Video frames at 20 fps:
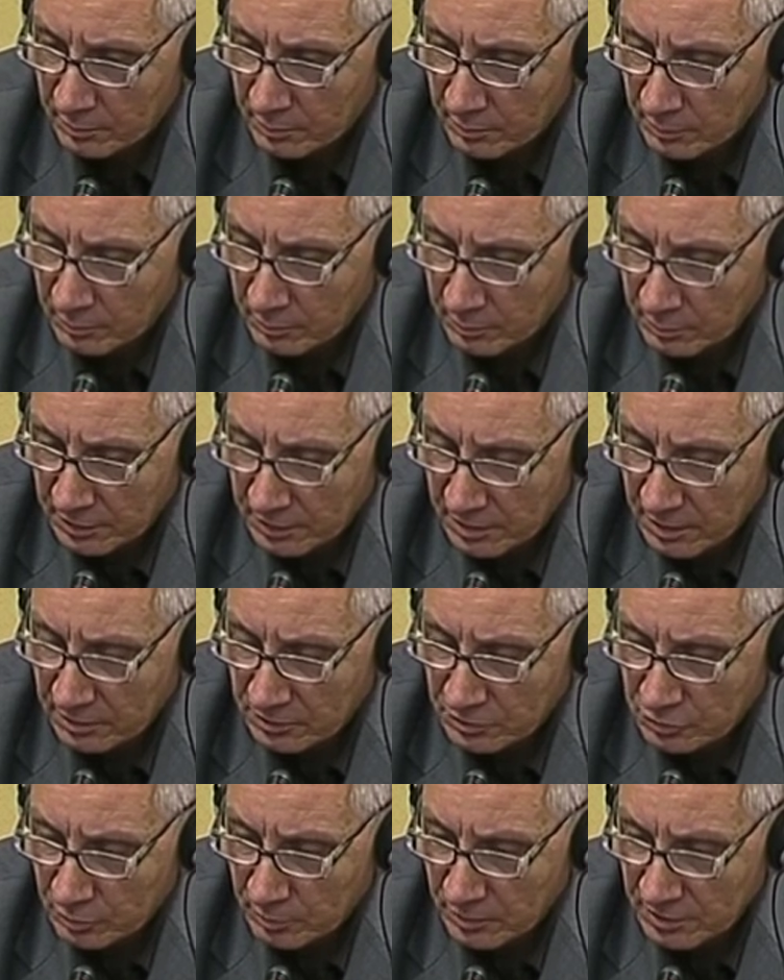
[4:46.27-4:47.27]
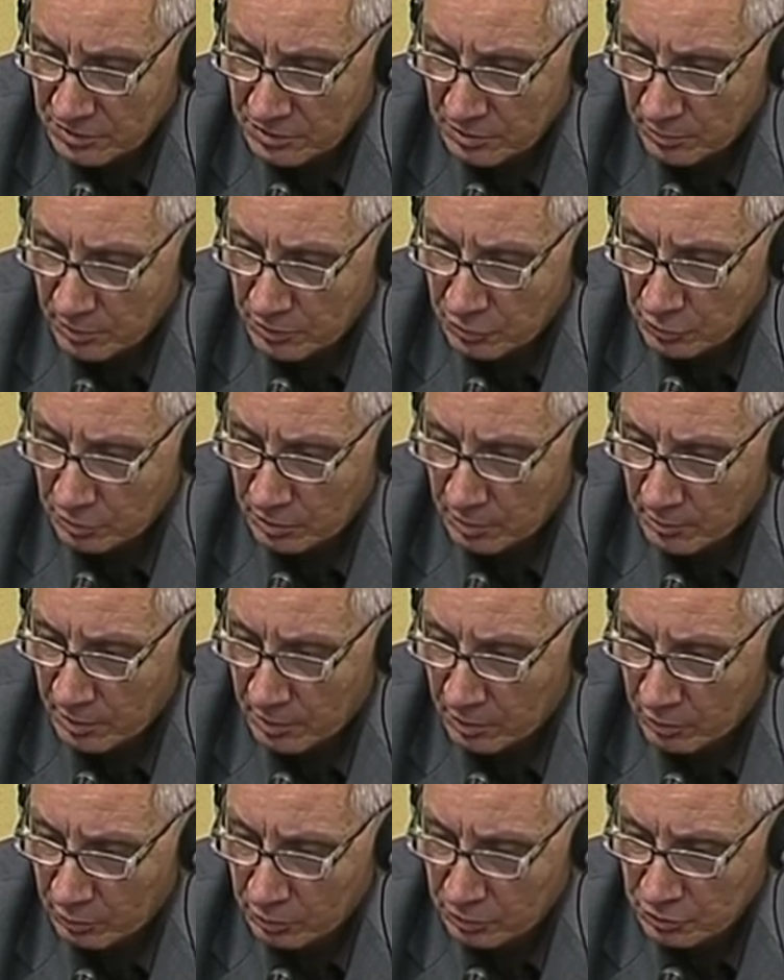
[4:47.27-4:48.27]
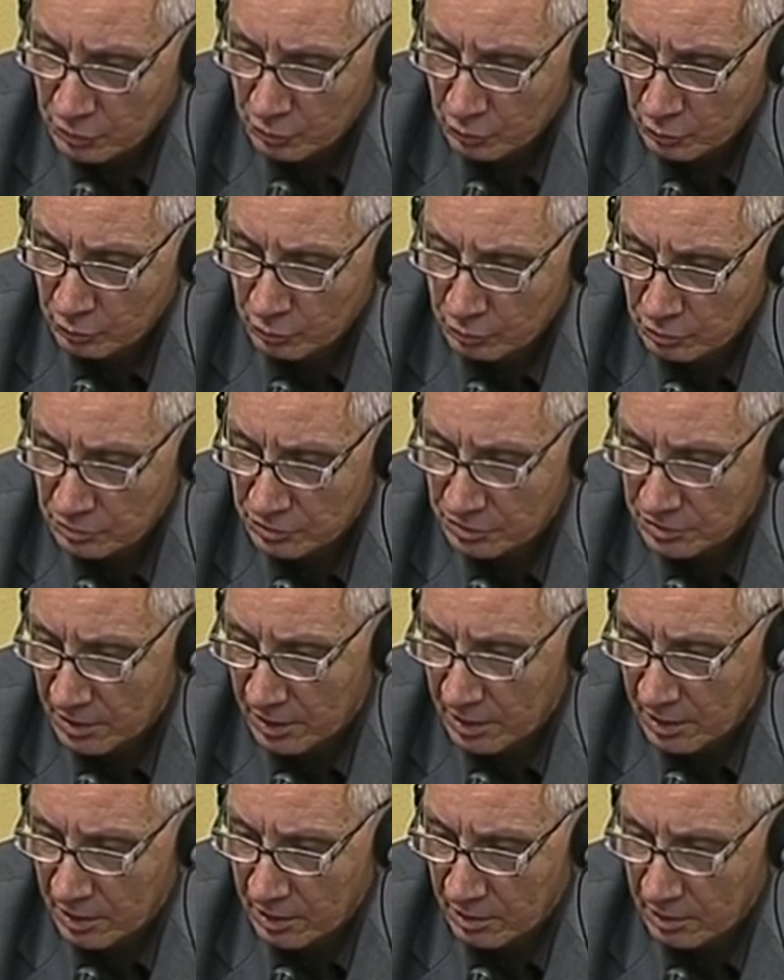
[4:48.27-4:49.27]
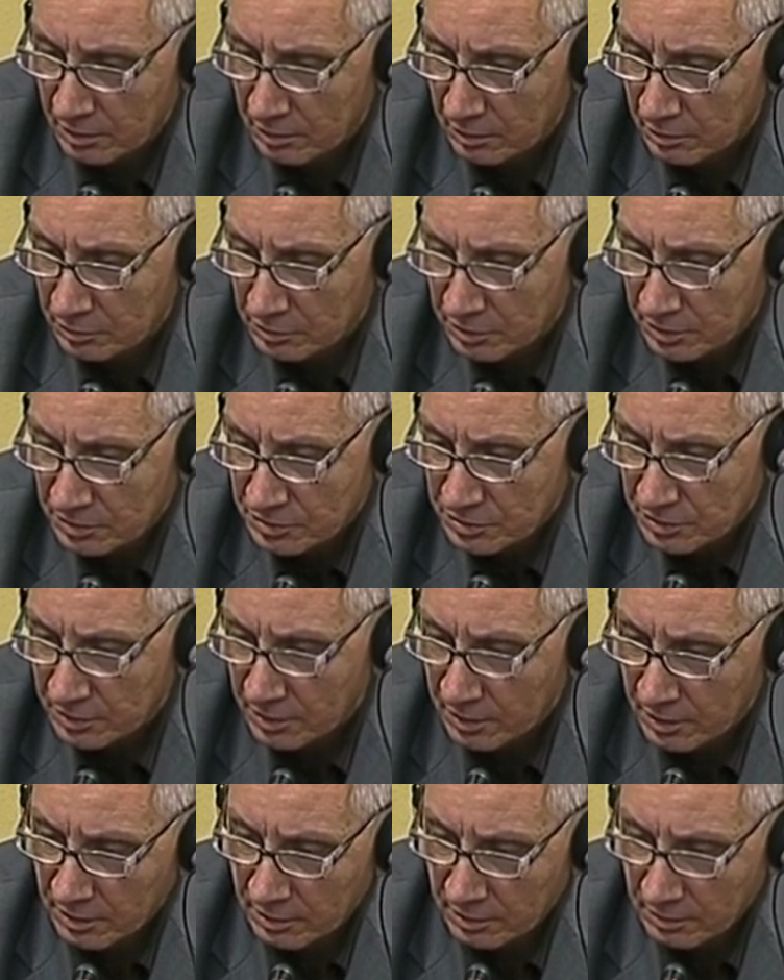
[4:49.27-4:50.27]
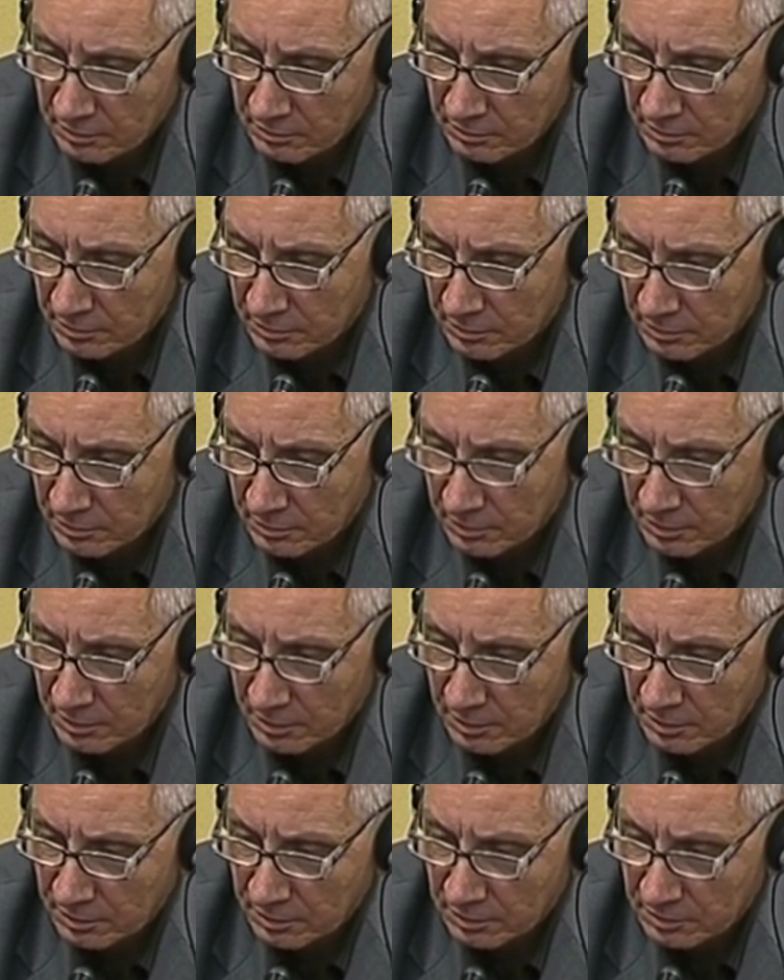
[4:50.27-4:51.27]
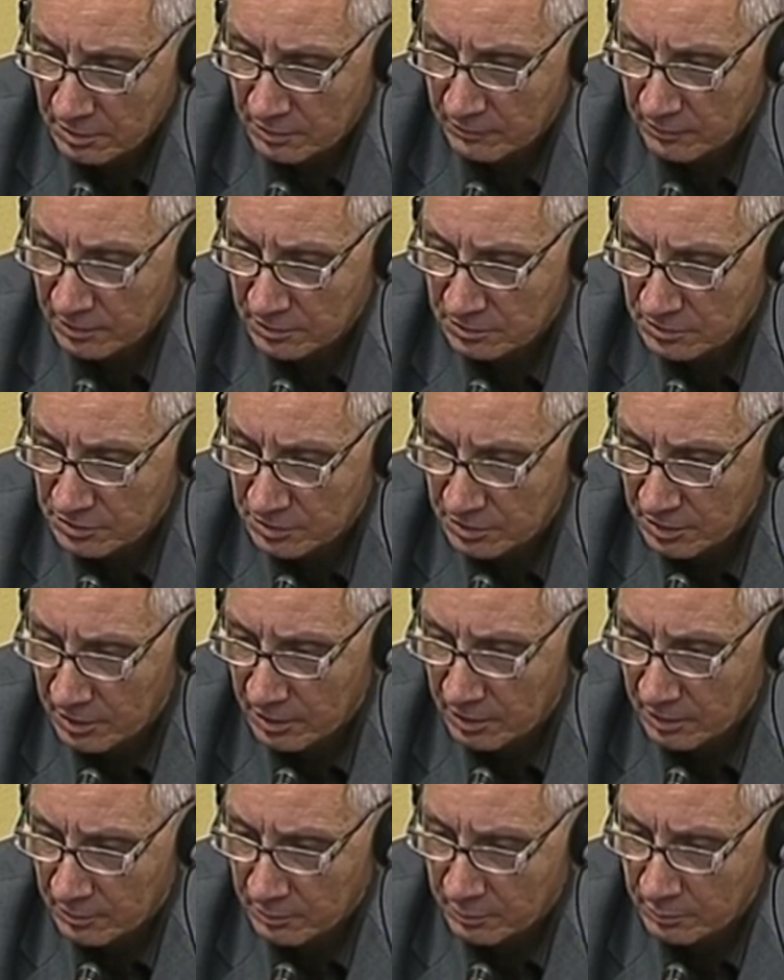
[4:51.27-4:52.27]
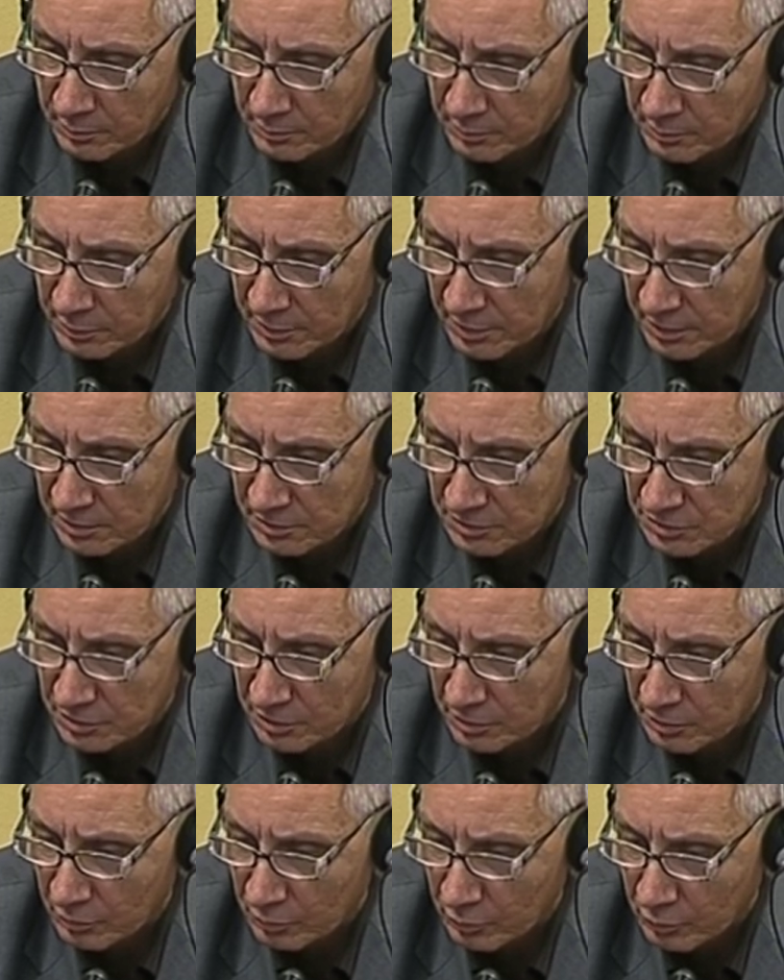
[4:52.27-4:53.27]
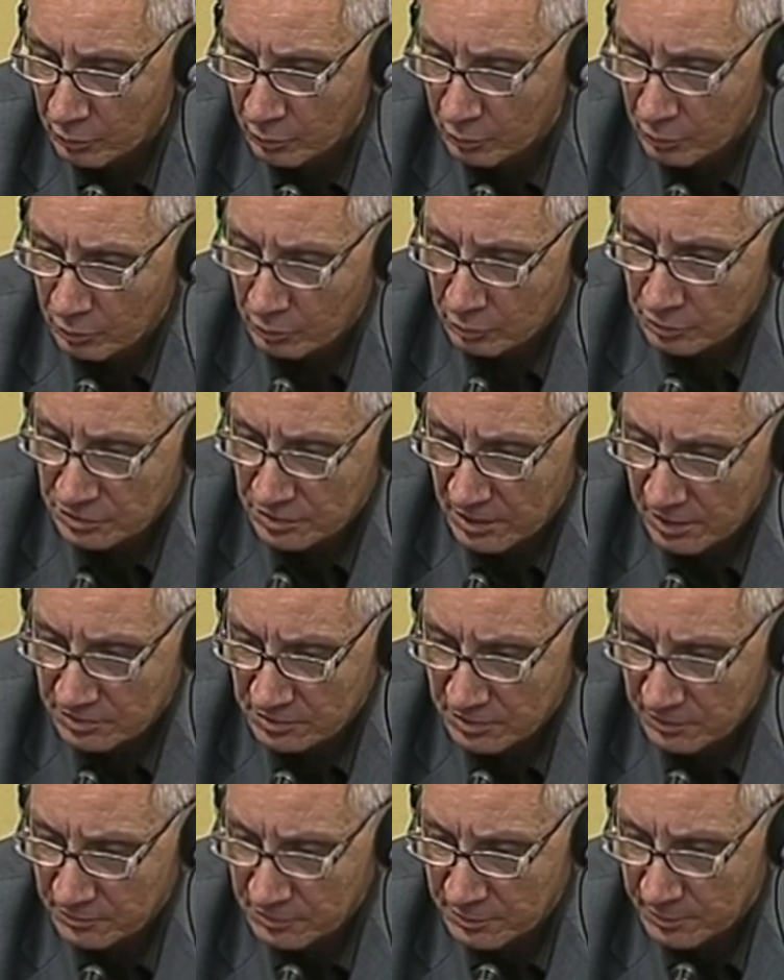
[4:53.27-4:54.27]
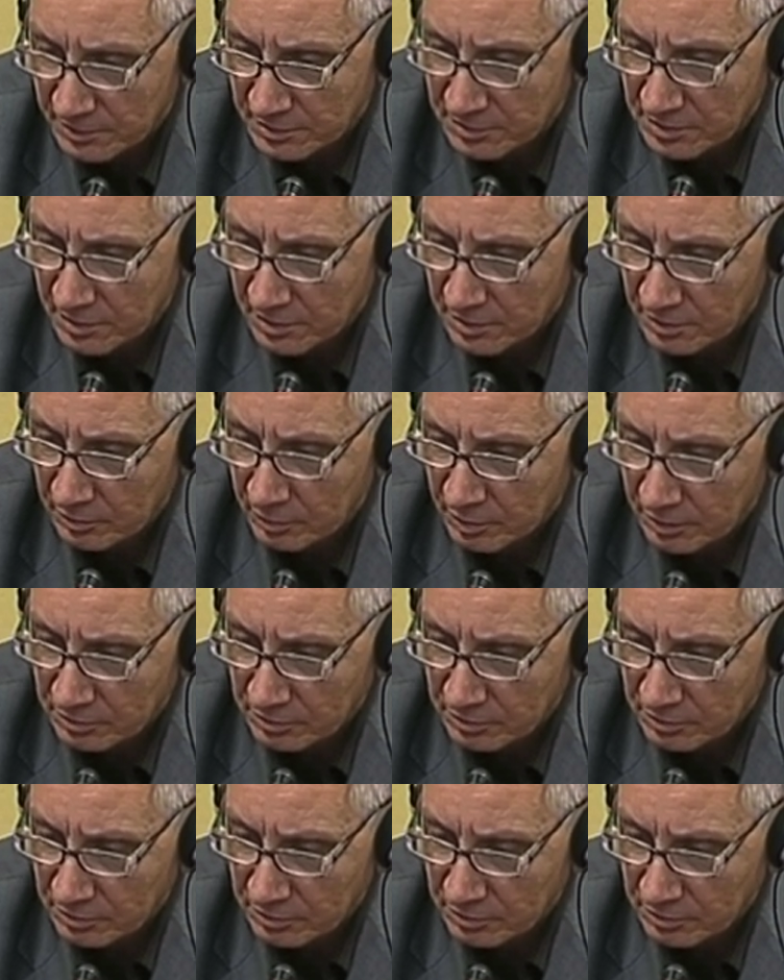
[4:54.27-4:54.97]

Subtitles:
Drača was a member of the State Security Service of the Serb Autonomous Region of Krajina in Croatia during the relevant period.